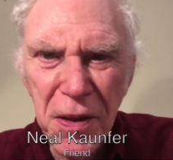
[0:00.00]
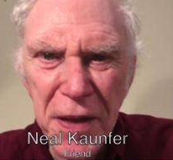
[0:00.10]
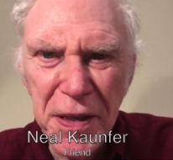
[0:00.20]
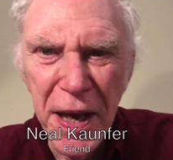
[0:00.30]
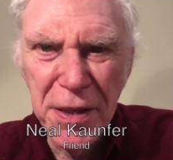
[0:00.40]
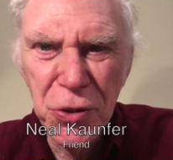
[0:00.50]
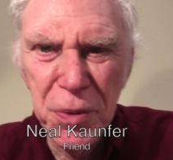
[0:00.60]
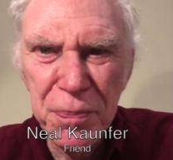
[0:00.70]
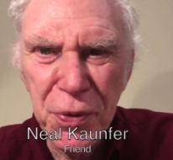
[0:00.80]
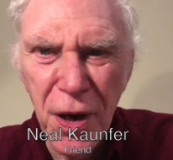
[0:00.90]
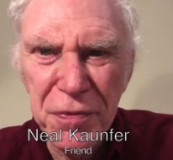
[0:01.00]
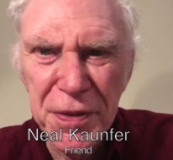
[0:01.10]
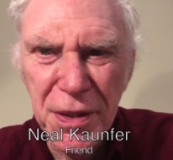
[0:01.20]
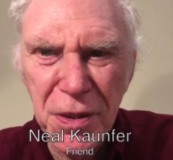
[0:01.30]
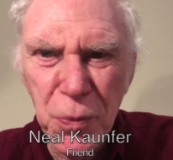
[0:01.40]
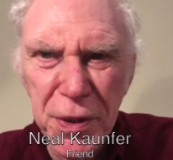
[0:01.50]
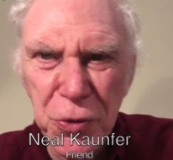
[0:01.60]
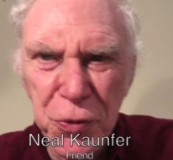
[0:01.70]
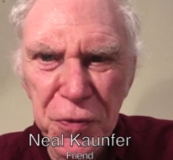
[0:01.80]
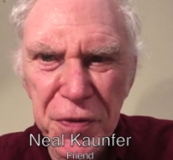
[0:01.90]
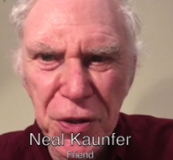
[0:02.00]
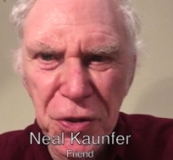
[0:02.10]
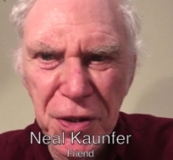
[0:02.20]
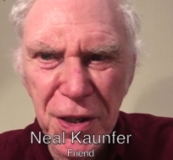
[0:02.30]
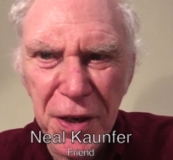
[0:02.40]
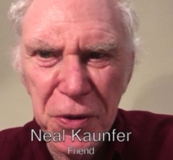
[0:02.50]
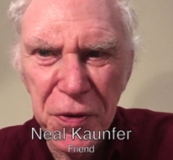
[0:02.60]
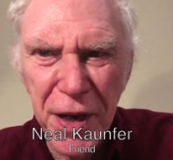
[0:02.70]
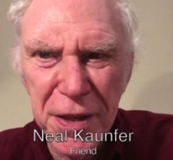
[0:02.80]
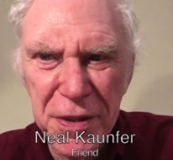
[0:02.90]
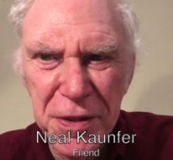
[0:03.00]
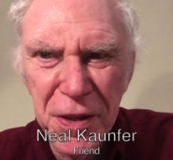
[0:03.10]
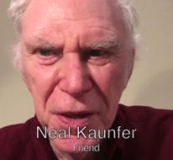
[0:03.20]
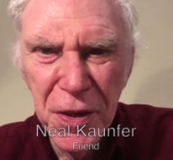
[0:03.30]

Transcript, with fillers: Like the ancient prophets, where true visions are created.